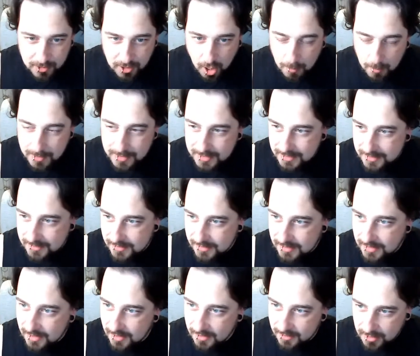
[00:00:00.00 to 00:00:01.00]
Comment in
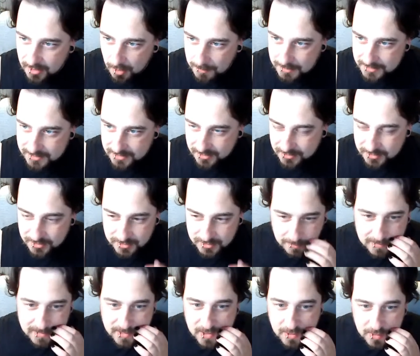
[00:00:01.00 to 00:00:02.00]
the uh, comment section. Let
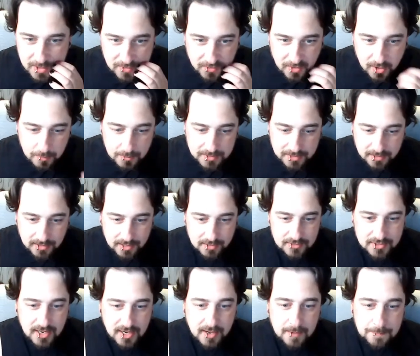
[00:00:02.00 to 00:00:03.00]
me know where you're from in the live
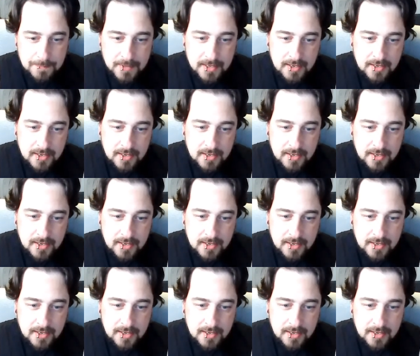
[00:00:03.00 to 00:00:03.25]
chat.